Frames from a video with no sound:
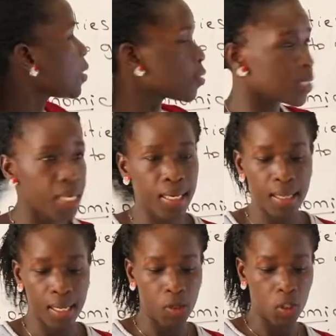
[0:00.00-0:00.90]
is also
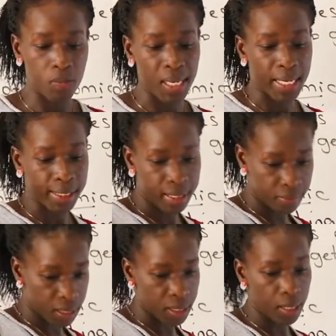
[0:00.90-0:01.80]
another economic
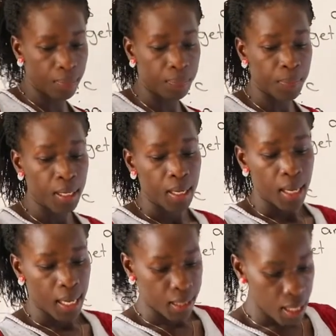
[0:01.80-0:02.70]
activity.
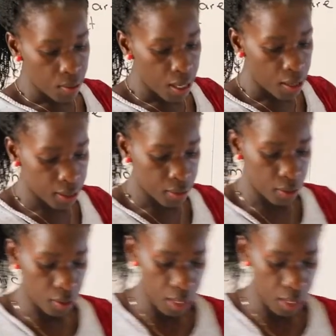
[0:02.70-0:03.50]
And then we also